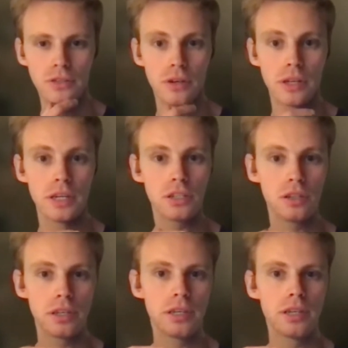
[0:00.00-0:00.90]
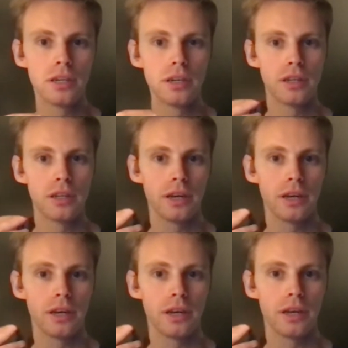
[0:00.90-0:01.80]
So initially, Like
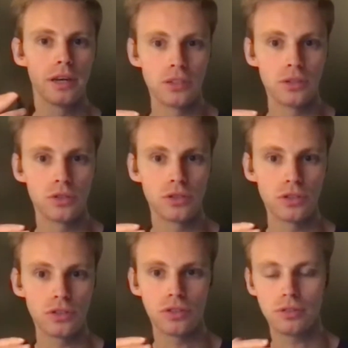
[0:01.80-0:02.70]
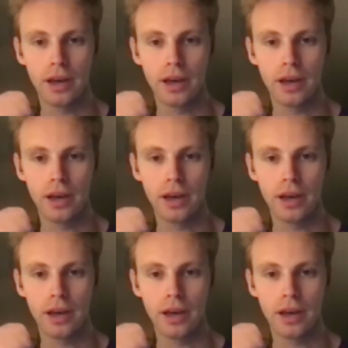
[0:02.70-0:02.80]
it's the users